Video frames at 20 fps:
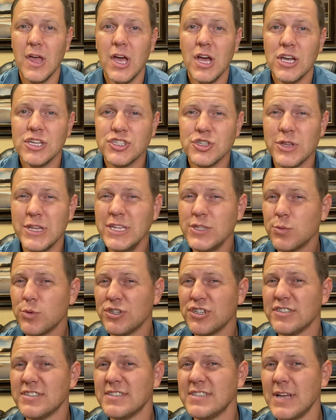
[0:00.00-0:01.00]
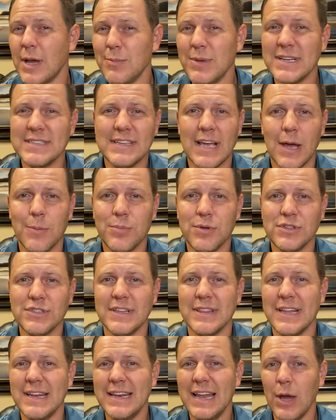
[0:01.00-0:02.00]
So these were just some examples of
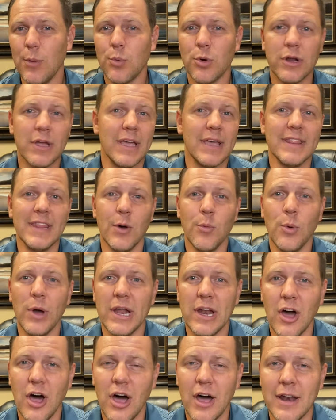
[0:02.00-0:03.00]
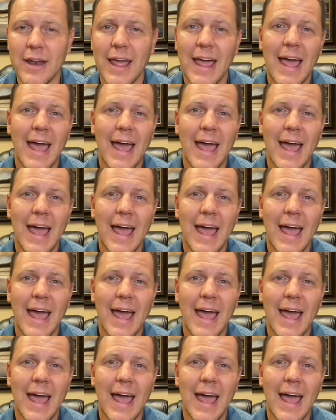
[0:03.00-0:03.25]
the networking that went on